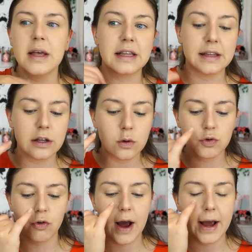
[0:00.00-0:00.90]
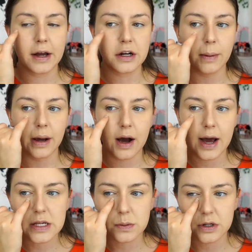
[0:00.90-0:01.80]
It's a little drying under my
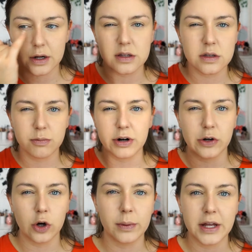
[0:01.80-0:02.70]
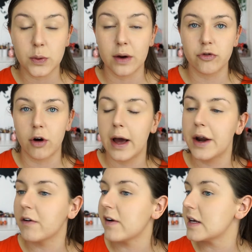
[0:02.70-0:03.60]
eyes, which is pretty normal. I do have dry
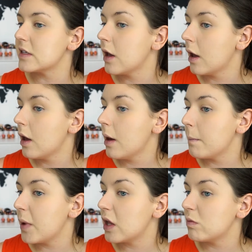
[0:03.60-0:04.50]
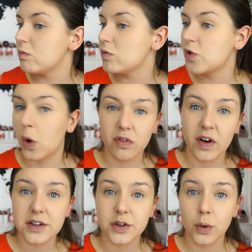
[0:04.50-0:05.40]
under eyes, but so
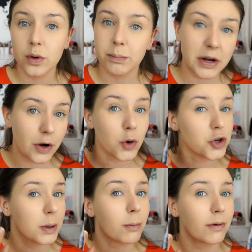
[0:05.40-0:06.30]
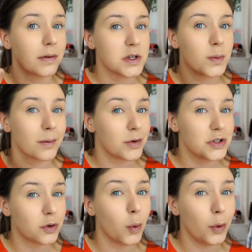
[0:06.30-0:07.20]
far so good. But no shimmer in this one, which
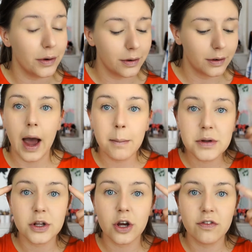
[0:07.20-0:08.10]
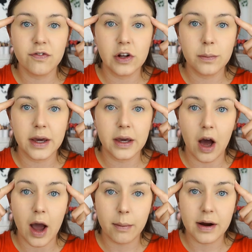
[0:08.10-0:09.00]
is good. I'm just gonna go fill my
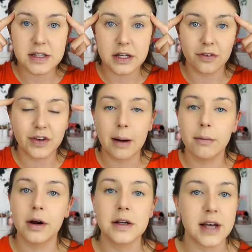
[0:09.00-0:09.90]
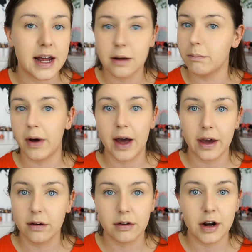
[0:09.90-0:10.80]
eyebrows in off camera because I didn't
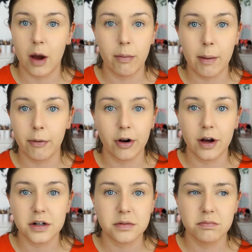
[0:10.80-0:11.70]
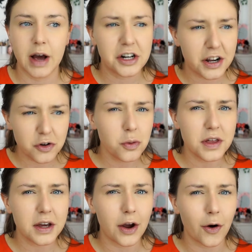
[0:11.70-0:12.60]
buy an eyebrow product. Actually, I do
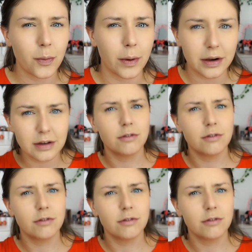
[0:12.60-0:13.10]
think I own one.